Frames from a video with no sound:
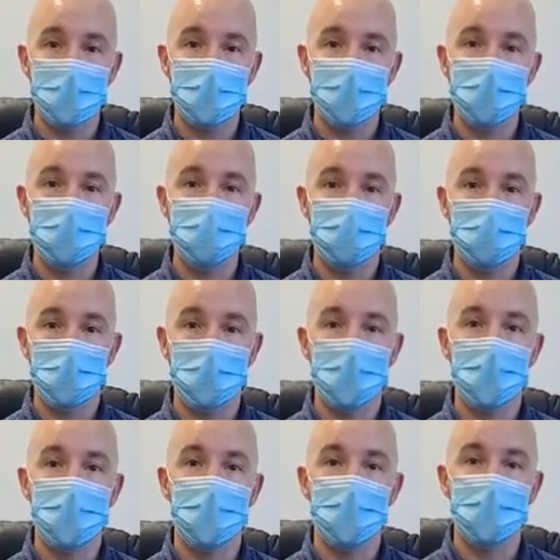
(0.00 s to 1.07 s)
in this
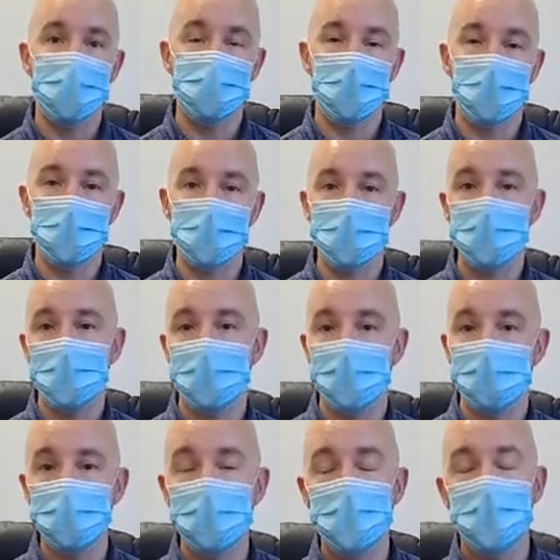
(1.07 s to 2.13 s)
trying time.